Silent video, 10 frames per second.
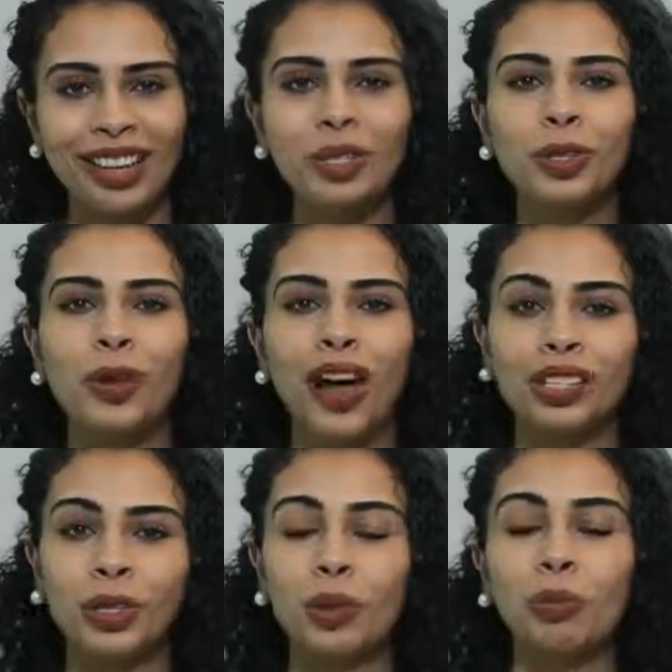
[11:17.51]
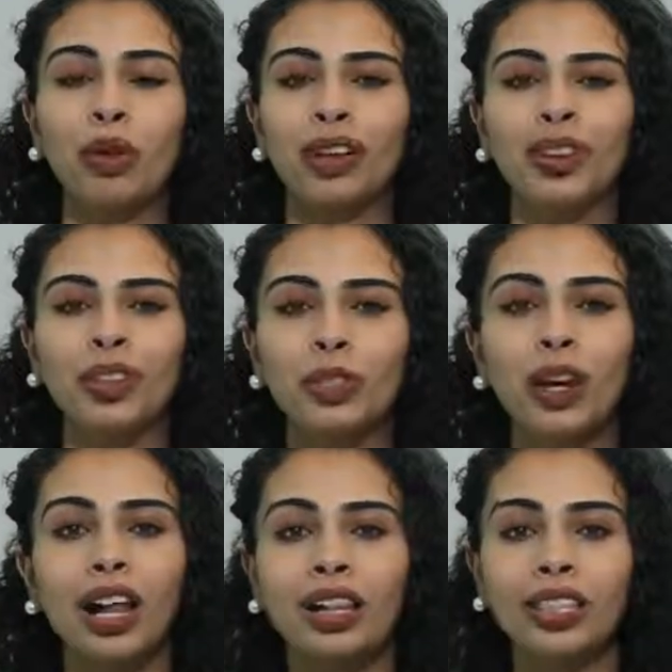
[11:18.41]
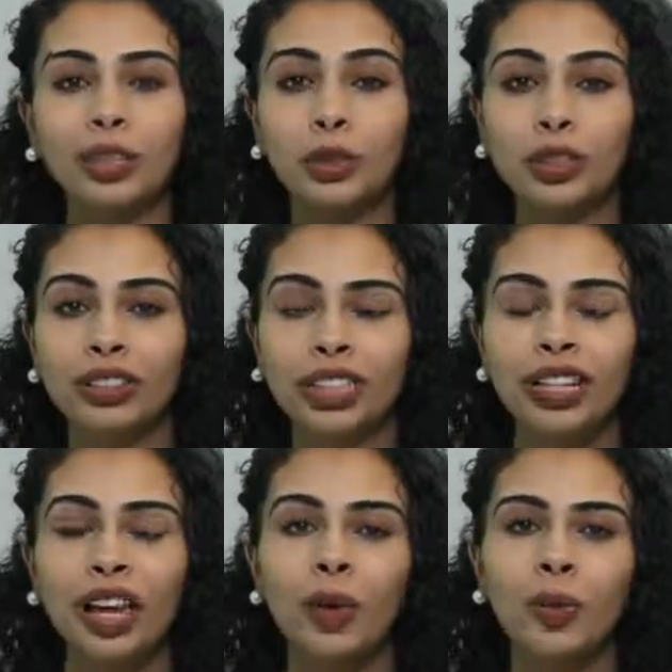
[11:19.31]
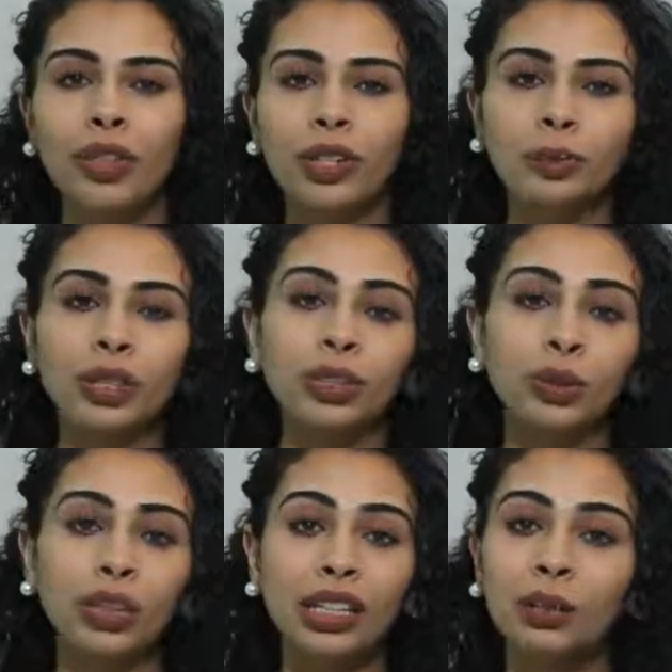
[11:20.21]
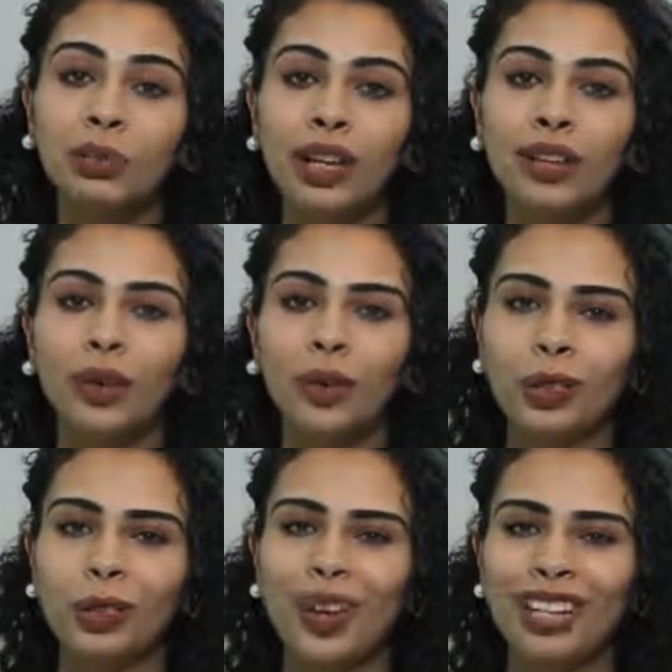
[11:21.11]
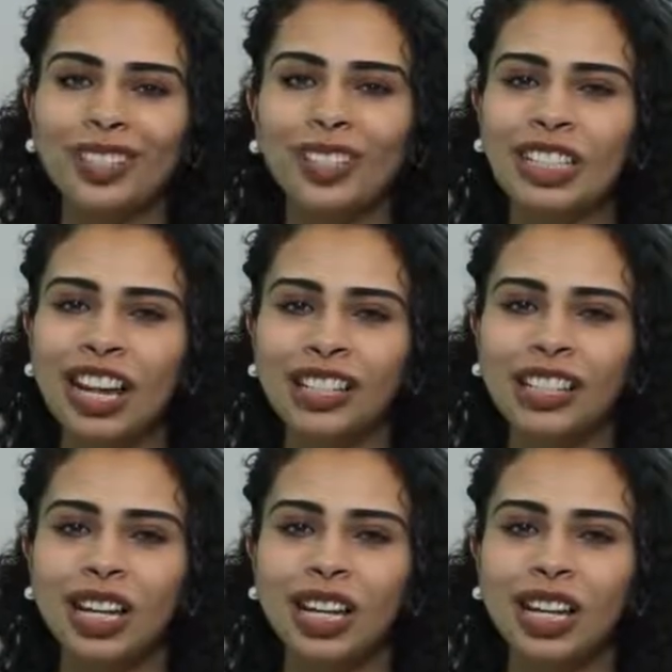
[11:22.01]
So as you embark on your healthier journey, whether it be to eat better or to exercise,